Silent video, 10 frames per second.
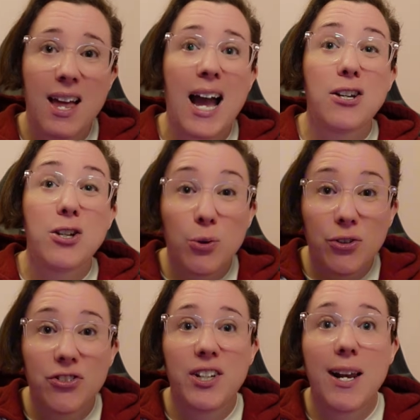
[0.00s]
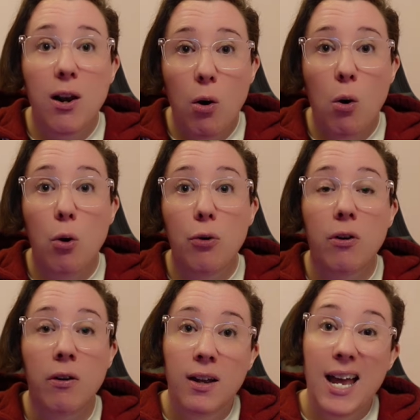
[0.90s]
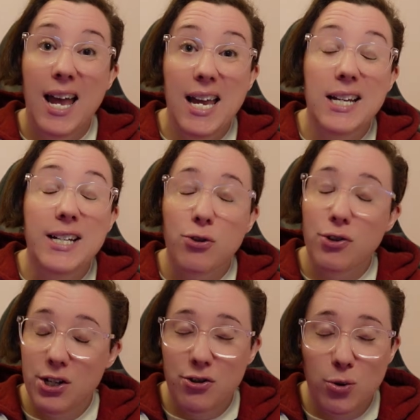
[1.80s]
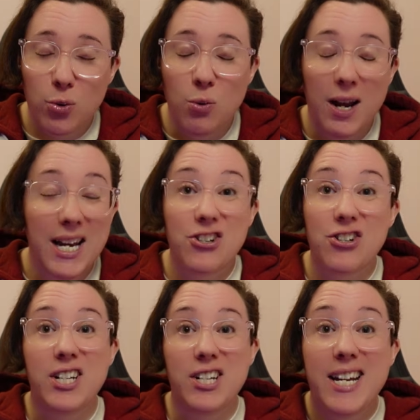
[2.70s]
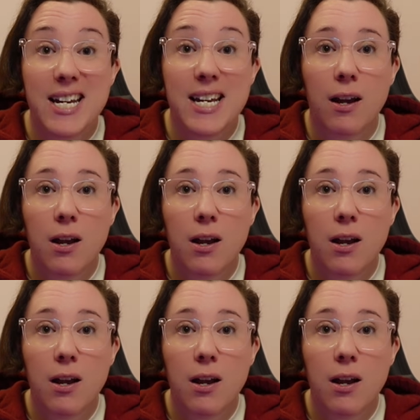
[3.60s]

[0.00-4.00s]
and you're still on a traditional HDD,